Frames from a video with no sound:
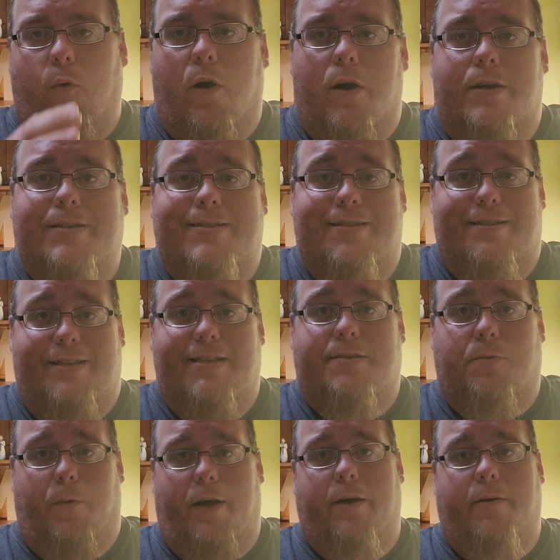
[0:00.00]
works
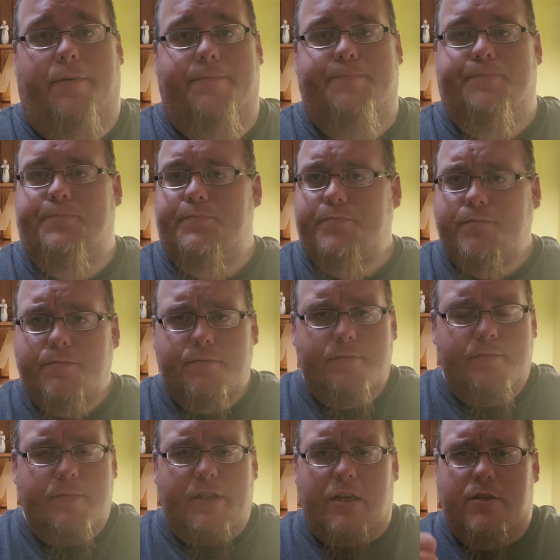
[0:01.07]
this well.
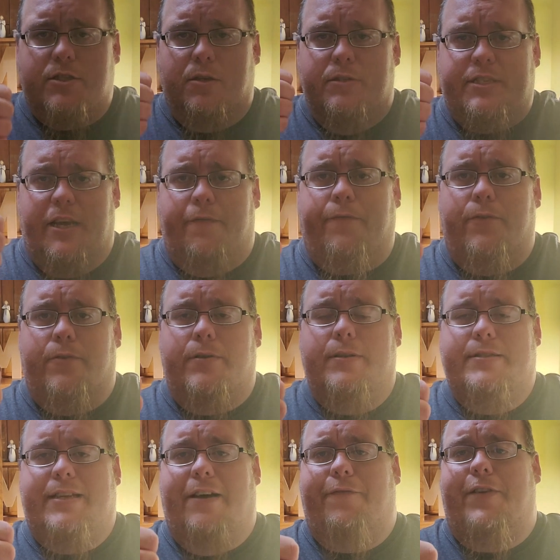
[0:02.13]
So
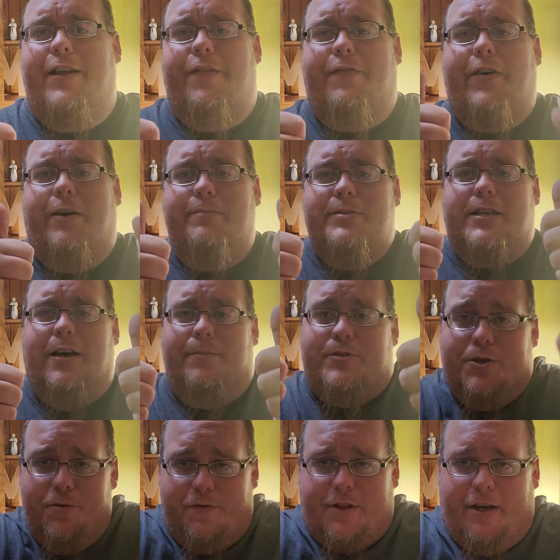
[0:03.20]
definite thumbs up,
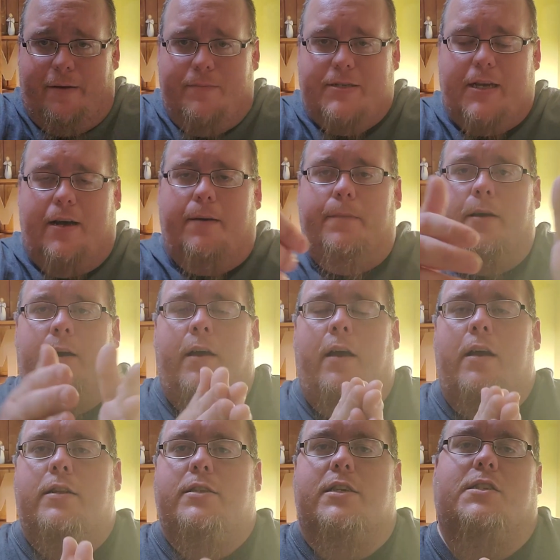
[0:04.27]
2 thumbs up
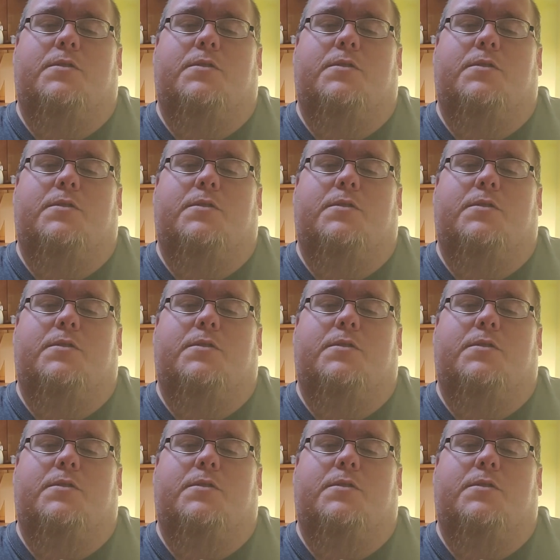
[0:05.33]
to